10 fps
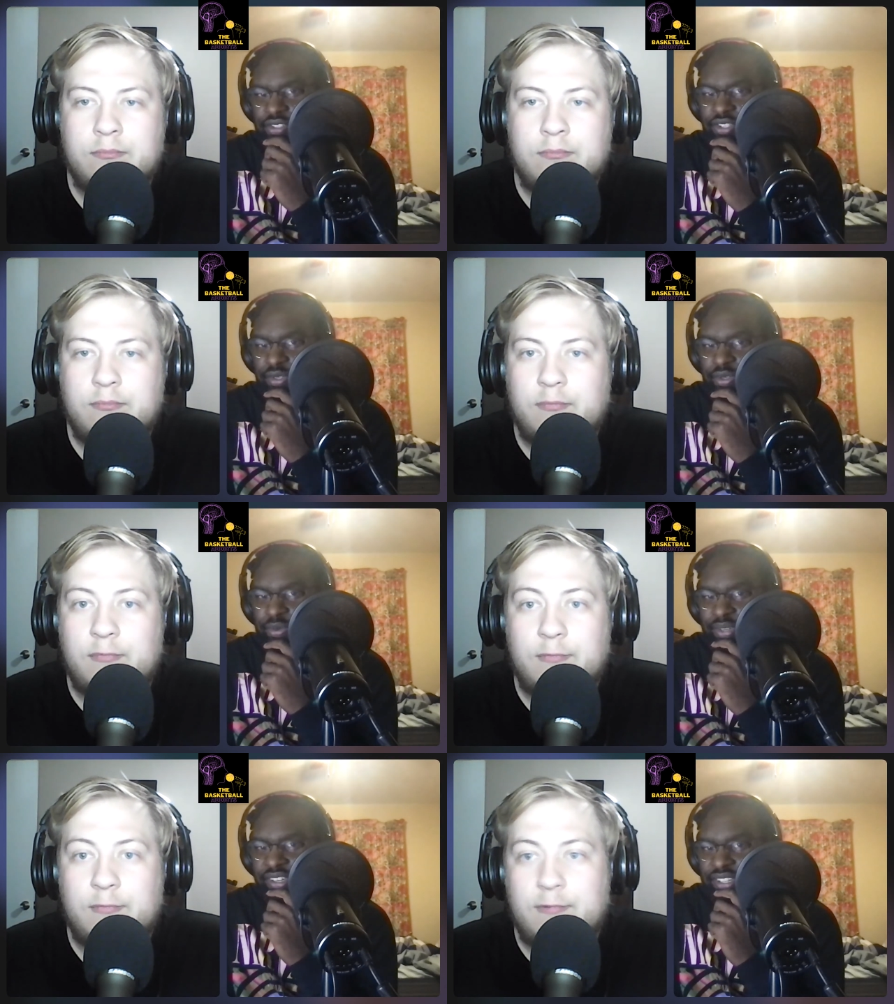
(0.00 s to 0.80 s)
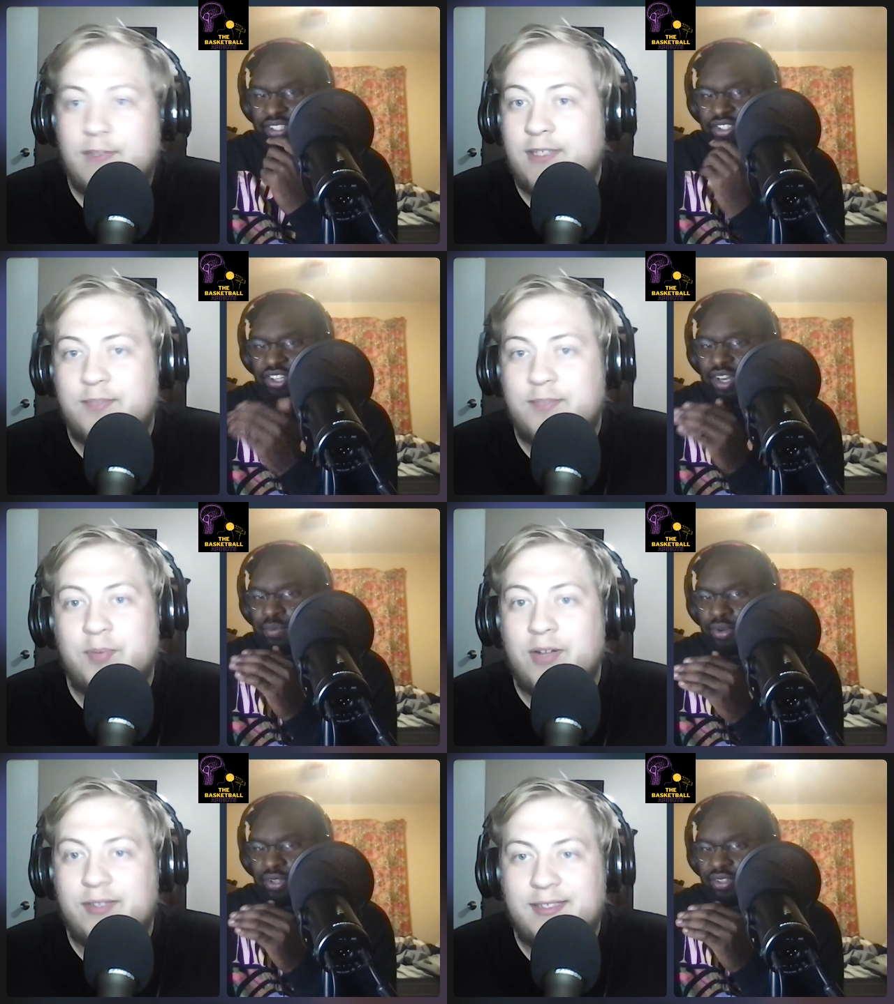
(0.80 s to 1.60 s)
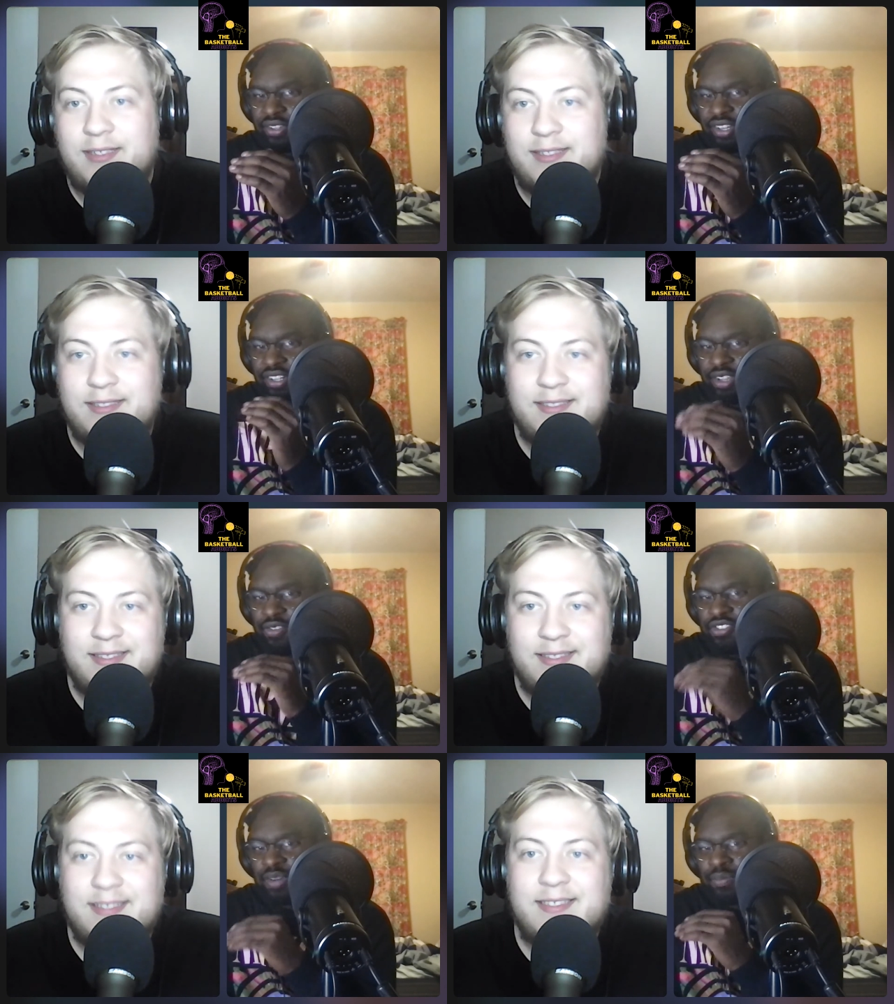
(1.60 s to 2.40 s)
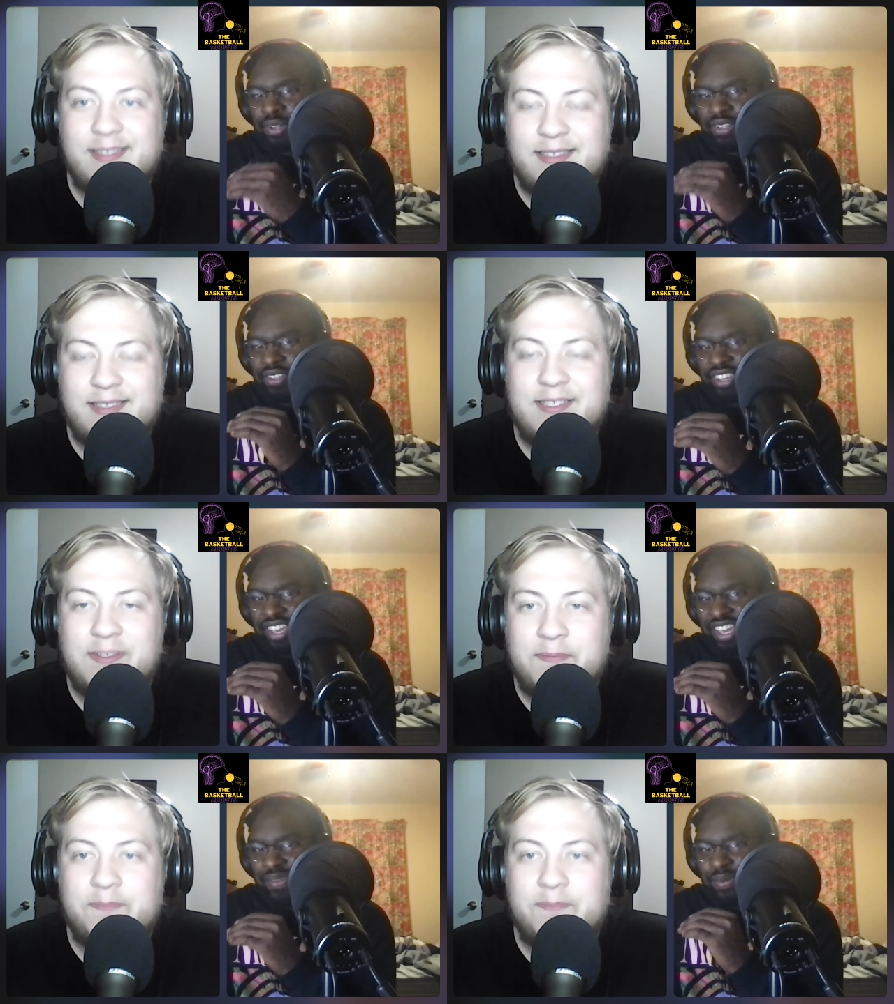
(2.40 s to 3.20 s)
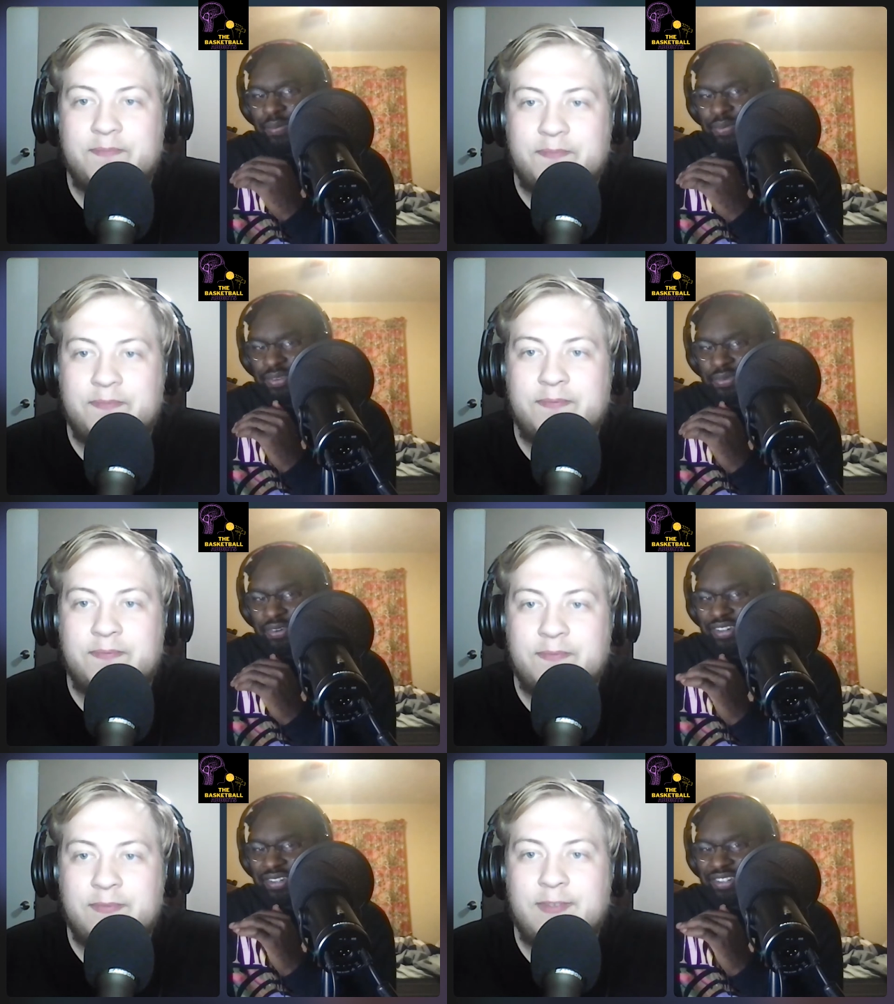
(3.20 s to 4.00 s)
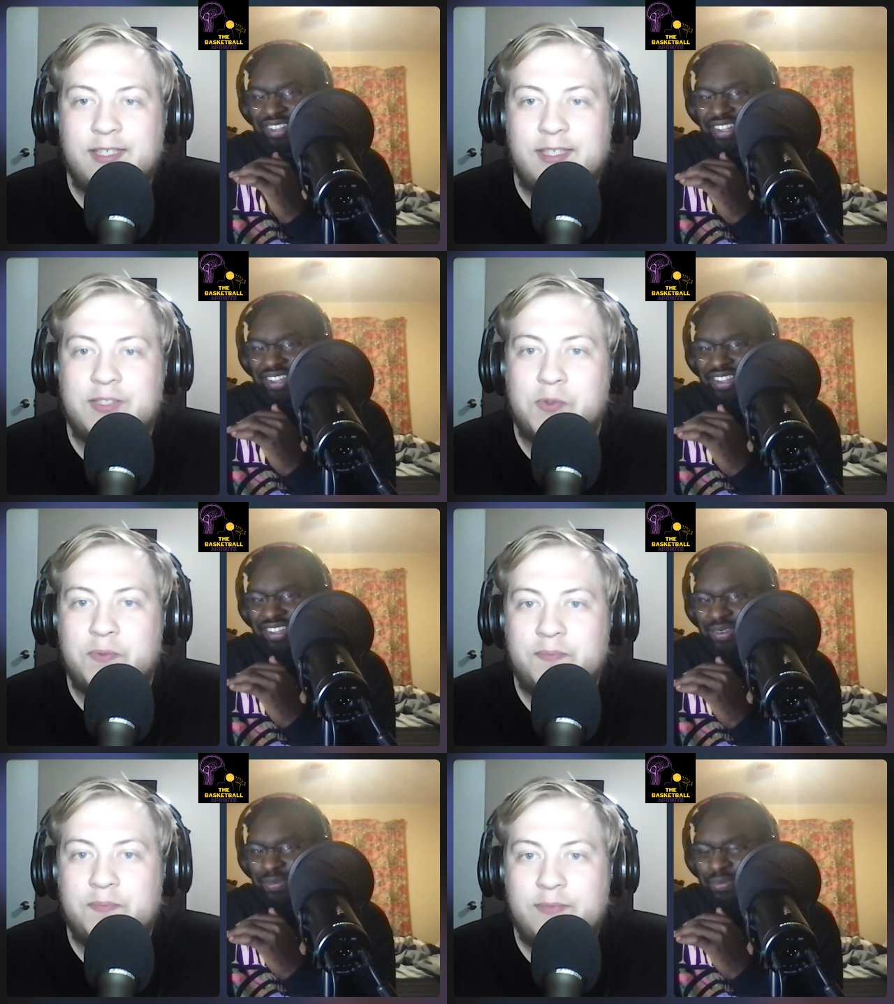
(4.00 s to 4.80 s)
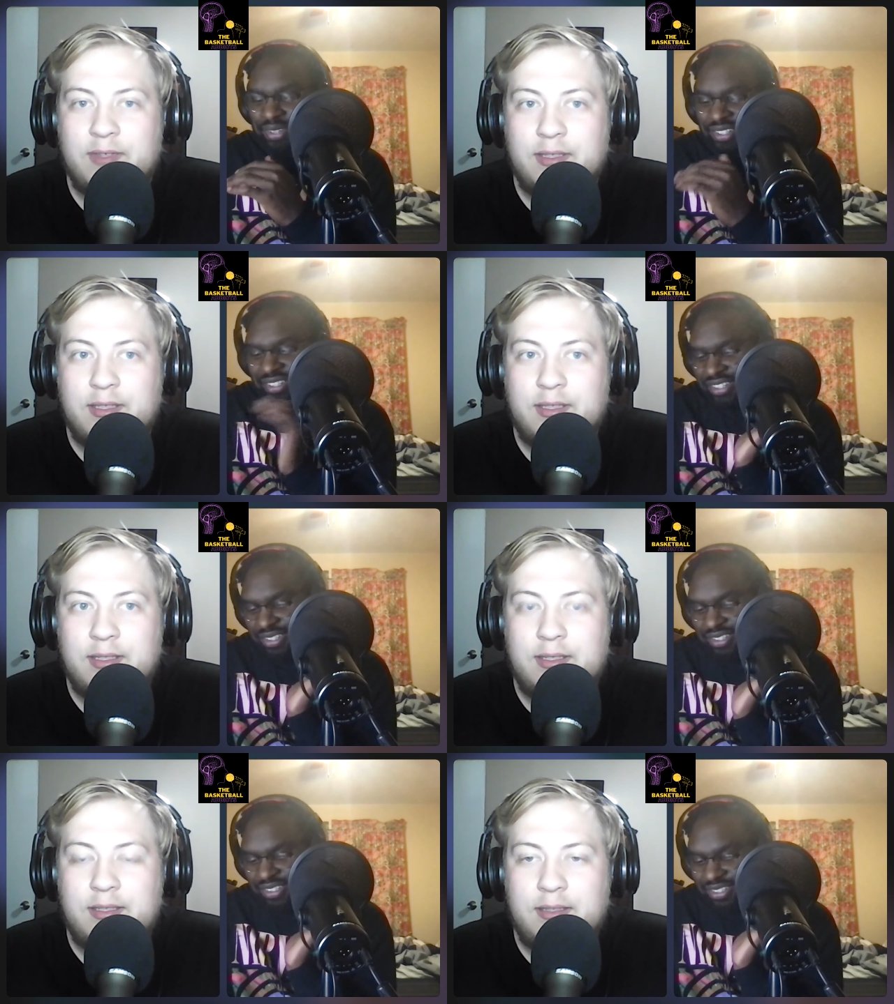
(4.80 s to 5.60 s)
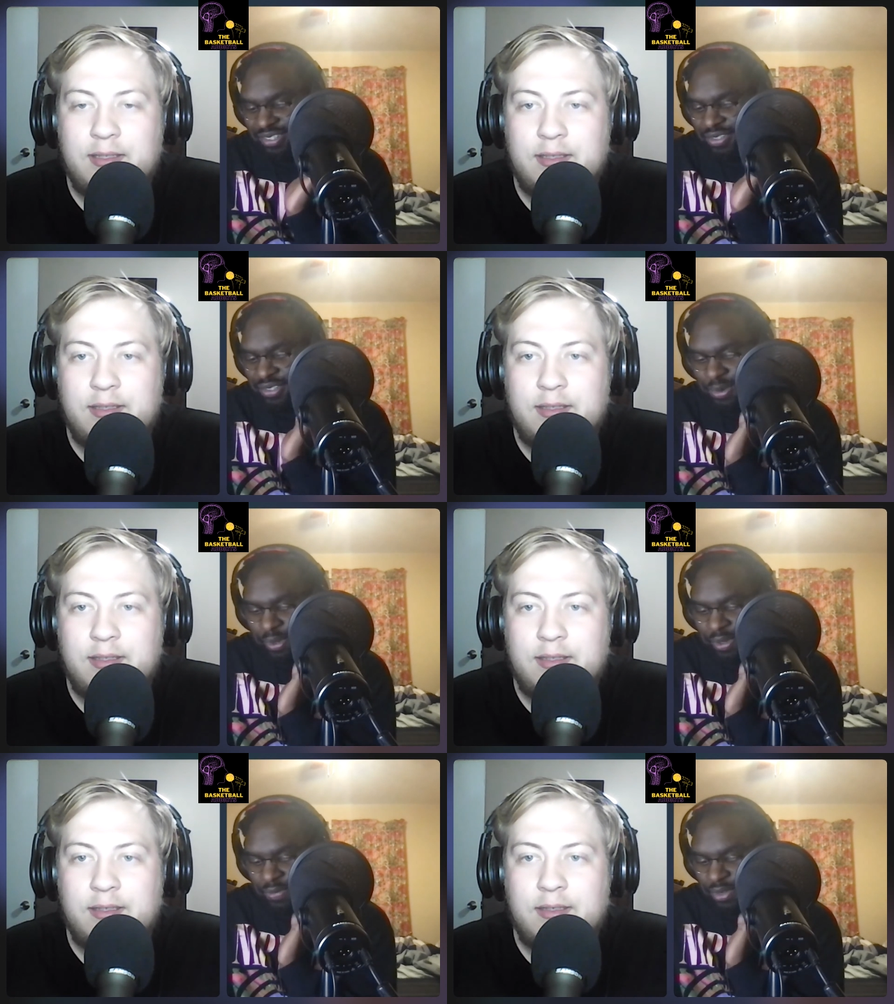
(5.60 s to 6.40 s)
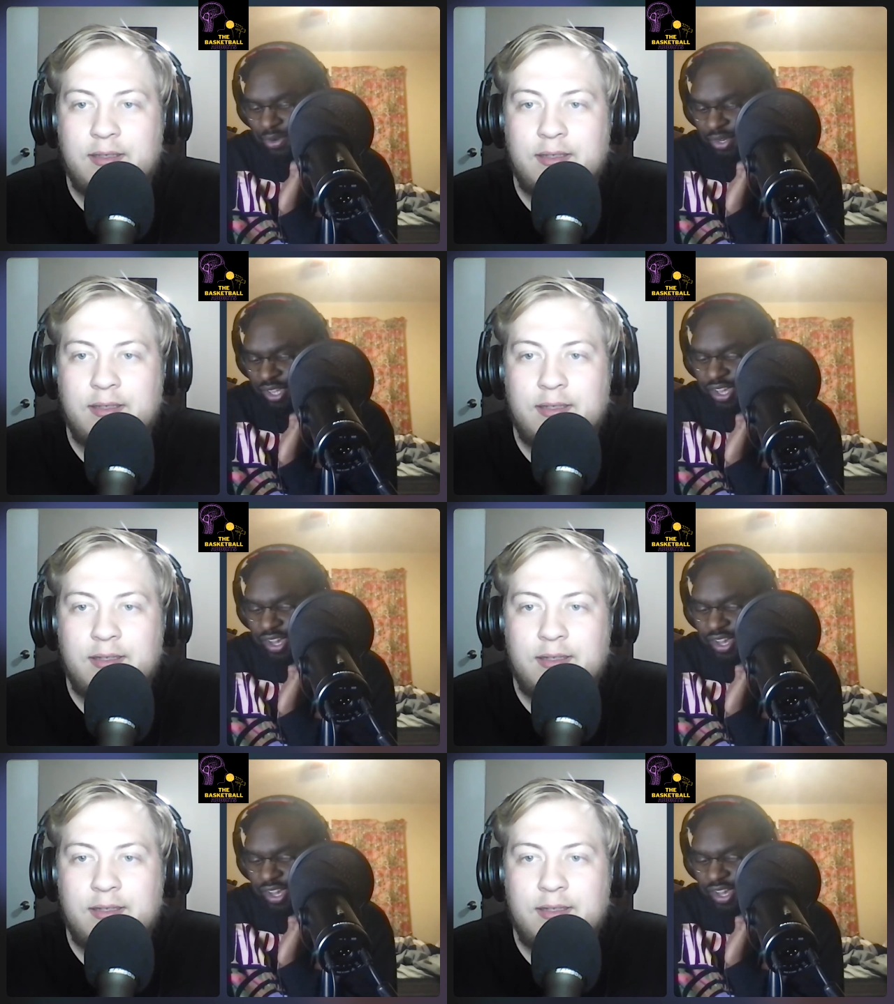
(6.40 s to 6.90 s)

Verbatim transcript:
Speaker 1: too, because John That's Butler, probably... another John Butler, came up as well. That's cool, but there's no way of knowing.